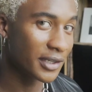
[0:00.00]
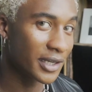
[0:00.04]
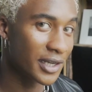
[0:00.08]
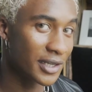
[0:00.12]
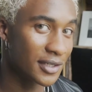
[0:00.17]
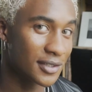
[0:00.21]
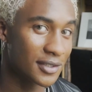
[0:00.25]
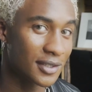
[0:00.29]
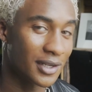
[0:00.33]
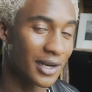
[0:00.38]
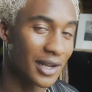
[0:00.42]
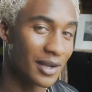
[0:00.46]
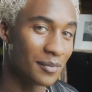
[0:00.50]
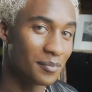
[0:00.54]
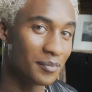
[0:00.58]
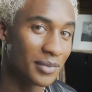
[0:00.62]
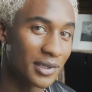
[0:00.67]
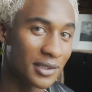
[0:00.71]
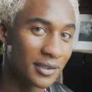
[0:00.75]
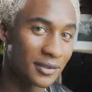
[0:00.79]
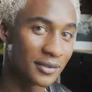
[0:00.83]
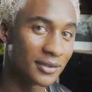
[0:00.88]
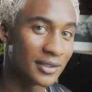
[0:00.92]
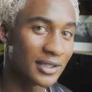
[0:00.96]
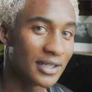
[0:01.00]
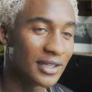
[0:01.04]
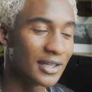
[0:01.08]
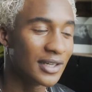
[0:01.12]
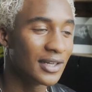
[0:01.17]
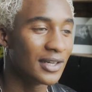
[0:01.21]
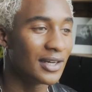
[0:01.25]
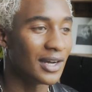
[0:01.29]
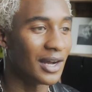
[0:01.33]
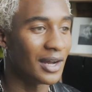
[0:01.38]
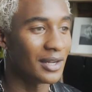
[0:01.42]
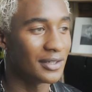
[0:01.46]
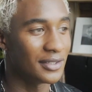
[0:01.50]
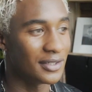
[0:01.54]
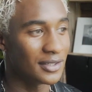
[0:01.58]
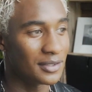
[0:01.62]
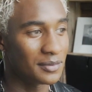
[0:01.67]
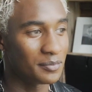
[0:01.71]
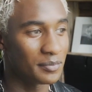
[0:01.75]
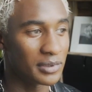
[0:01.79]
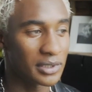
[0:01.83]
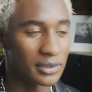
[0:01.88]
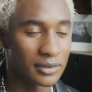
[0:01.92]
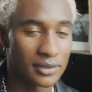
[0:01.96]
desk that I built. I
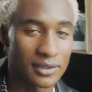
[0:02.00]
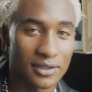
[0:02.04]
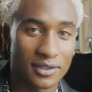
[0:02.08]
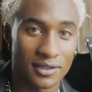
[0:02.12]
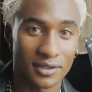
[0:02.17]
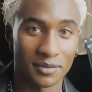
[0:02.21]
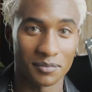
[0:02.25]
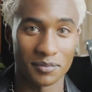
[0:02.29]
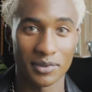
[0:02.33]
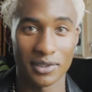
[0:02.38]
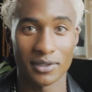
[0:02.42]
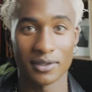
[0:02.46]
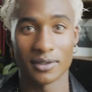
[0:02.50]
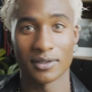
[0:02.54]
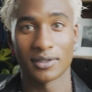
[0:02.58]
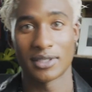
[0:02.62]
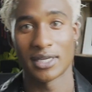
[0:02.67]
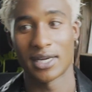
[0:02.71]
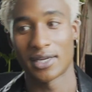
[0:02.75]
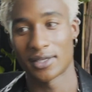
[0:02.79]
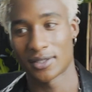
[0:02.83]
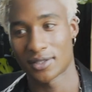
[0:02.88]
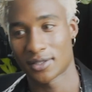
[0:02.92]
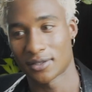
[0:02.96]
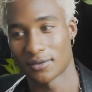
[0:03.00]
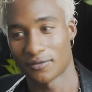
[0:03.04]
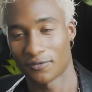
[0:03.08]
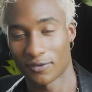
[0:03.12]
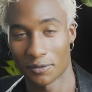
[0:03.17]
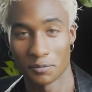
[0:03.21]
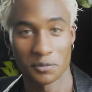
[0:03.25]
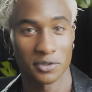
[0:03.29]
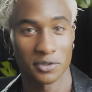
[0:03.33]
did build this computer desk from